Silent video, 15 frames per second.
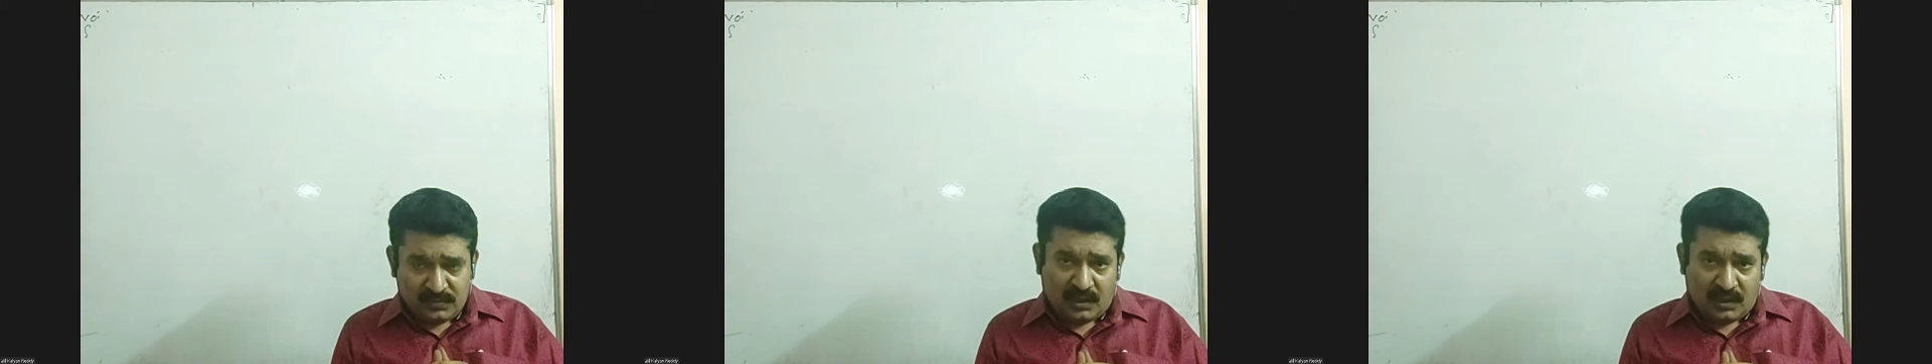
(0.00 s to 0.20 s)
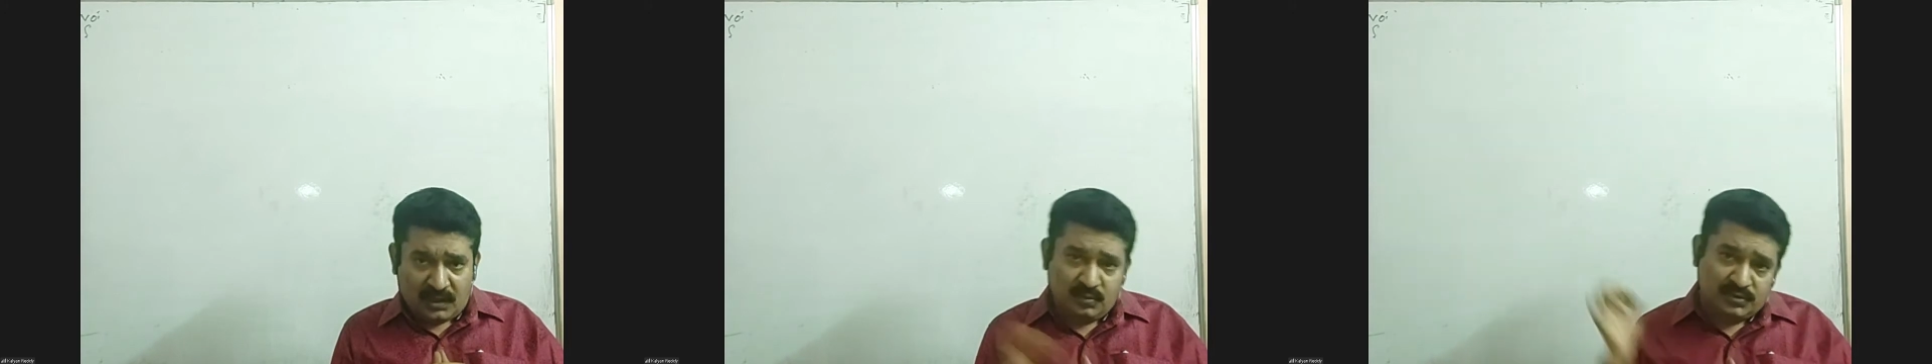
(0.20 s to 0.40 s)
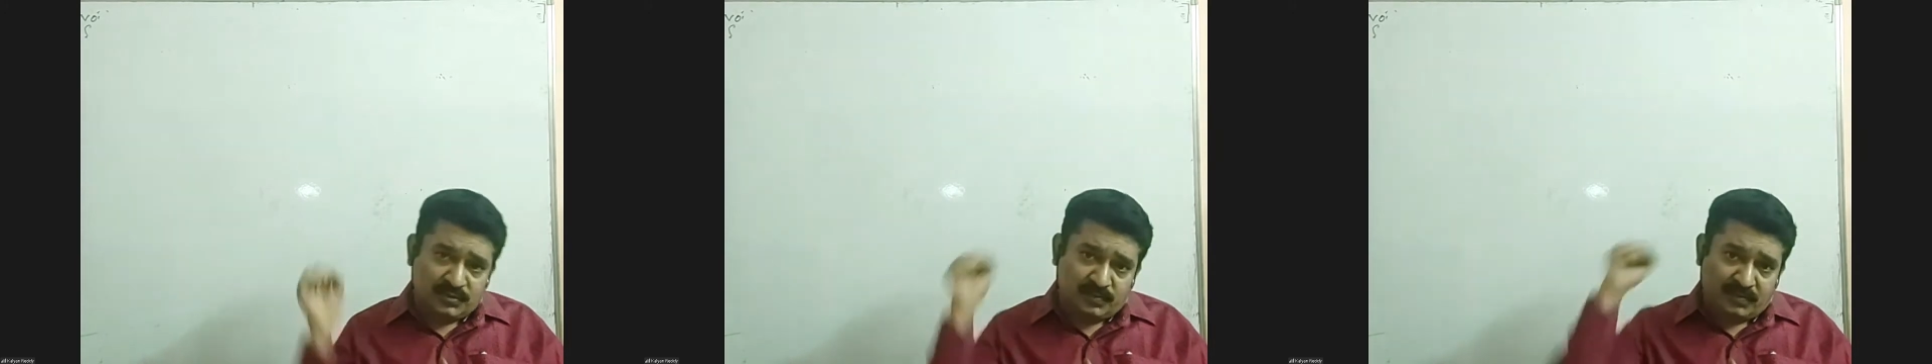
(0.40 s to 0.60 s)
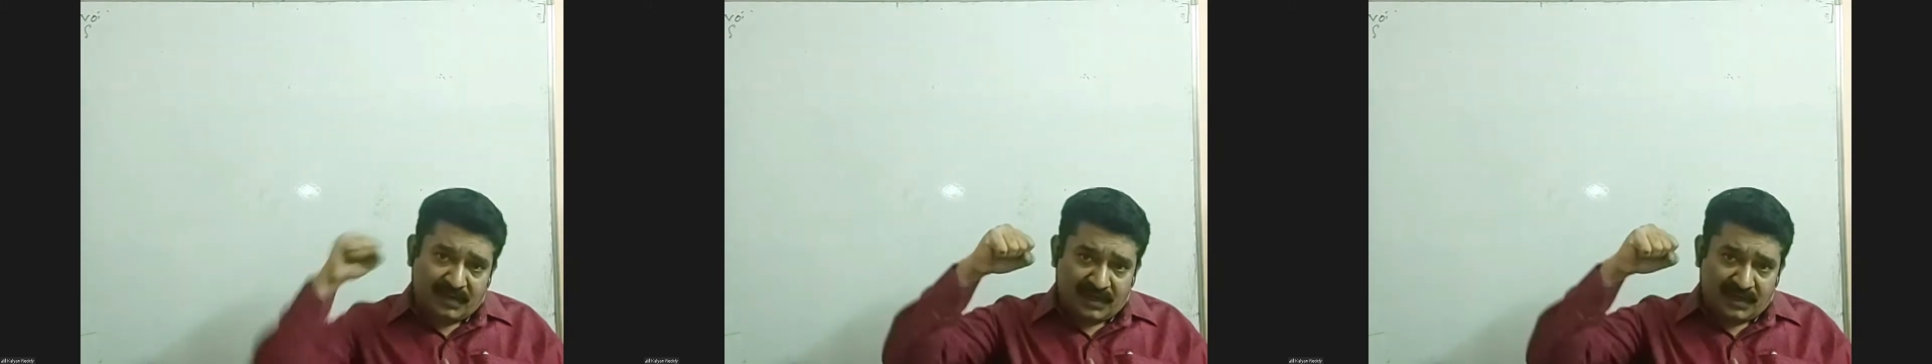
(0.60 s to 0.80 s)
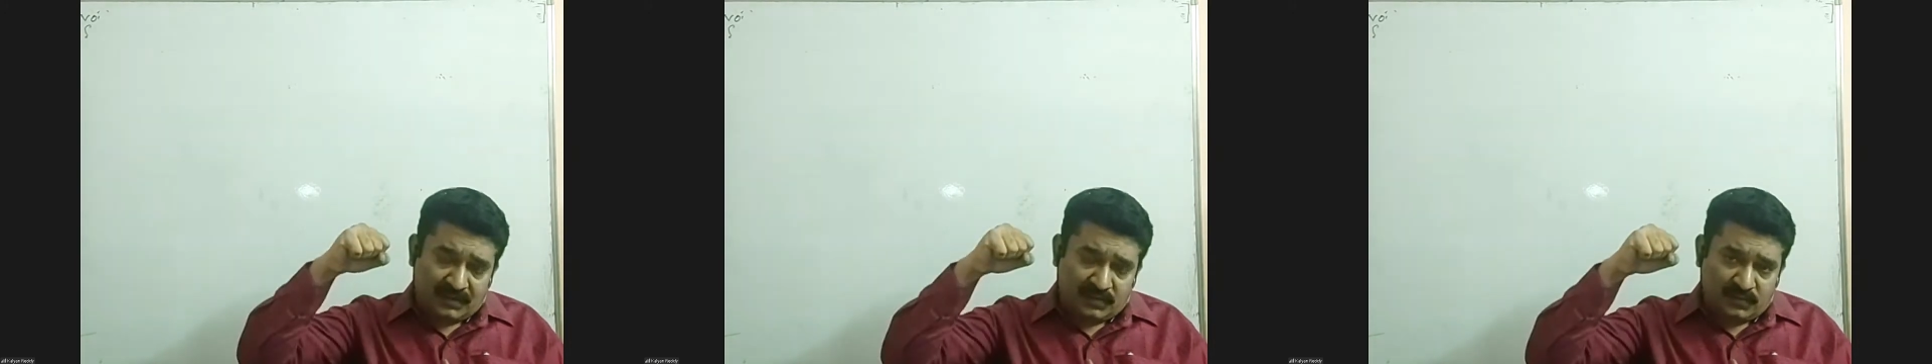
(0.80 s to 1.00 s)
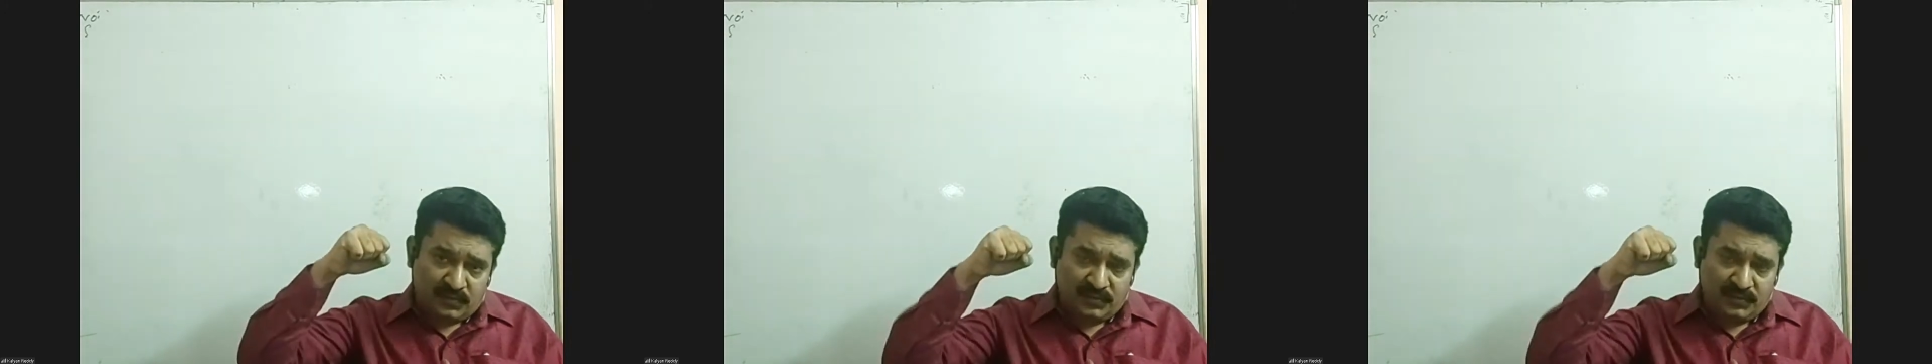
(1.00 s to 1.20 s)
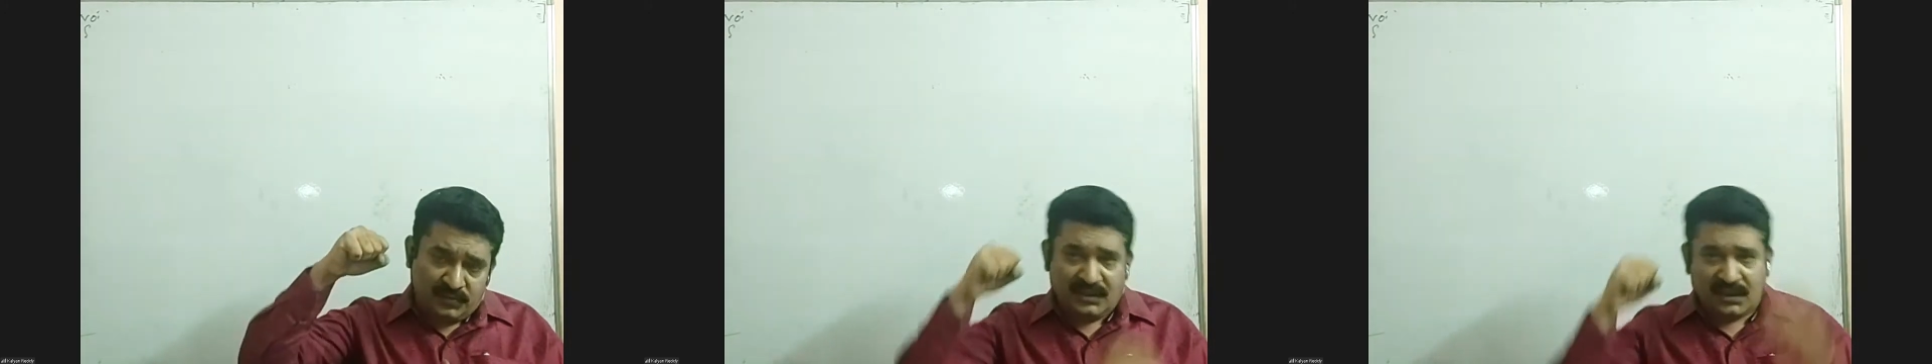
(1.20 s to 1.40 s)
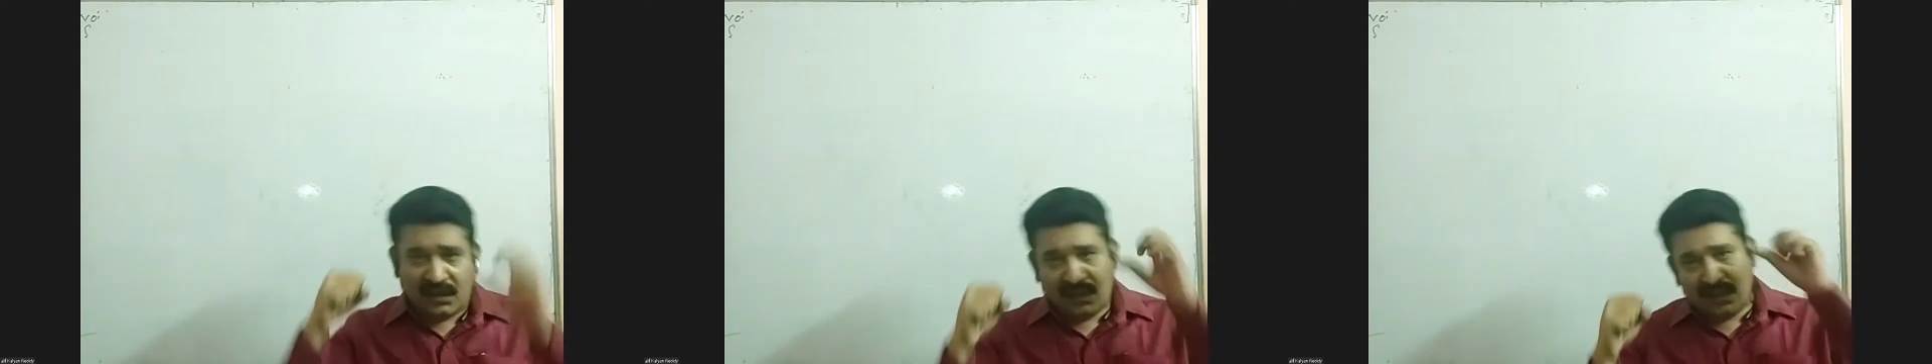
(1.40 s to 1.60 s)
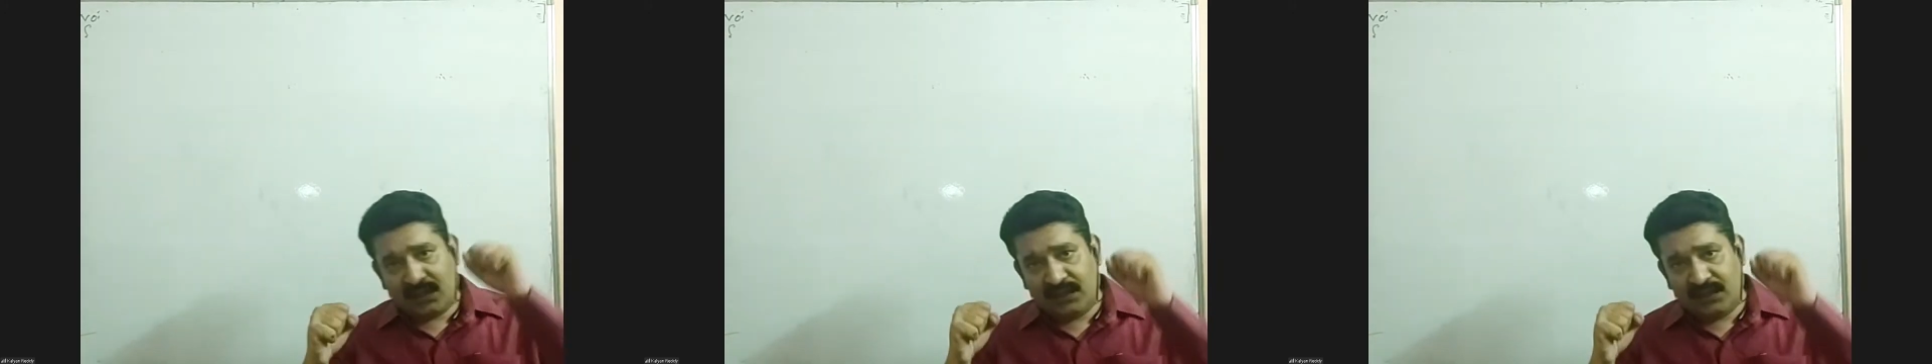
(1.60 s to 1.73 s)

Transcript: How smart we are